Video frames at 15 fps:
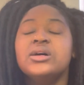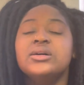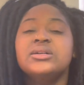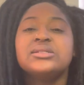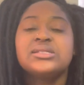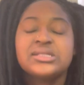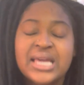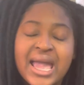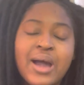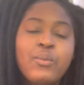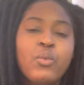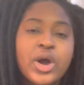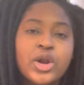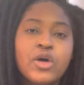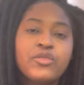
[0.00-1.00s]

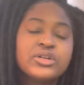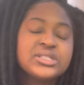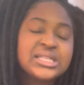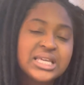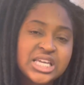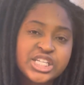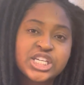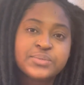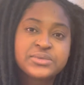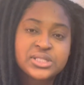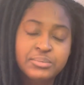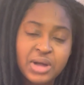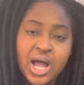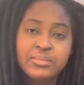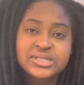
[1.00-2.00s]
Sam went over to Egypt's
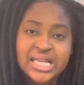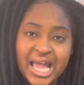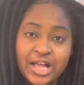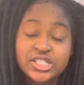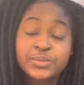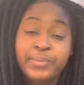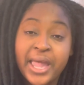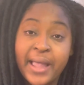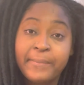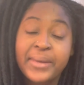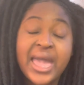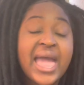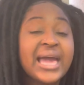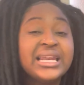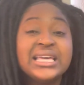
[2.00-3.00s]
mom's house, Pep,
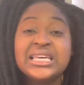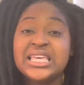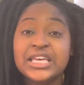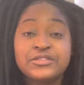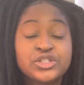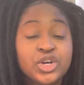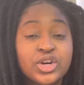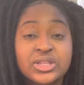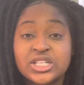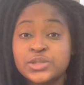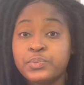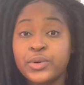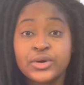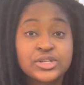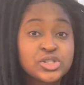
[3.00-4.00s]
and he gives her this
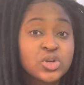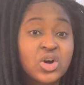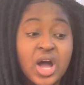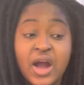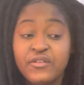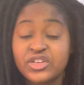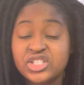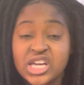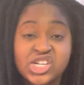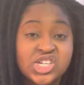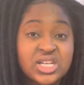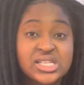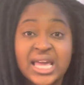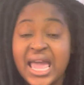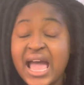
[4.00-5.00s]
personal
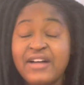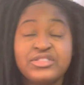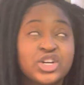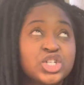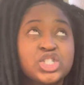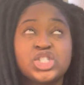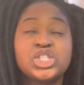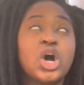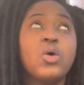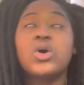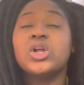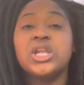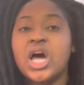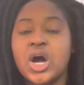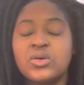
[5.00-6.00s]
conversations they have. They're so
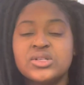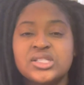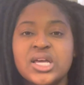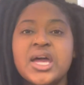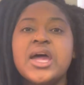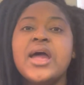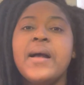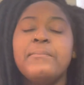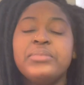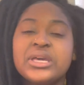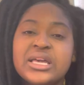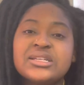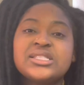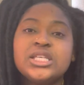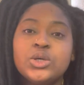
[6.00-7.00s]
close
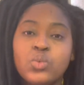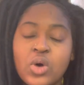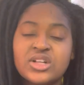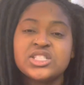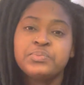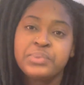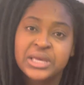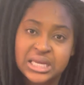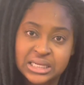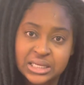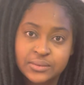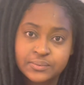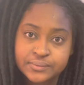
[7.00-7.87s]
because he wants pity.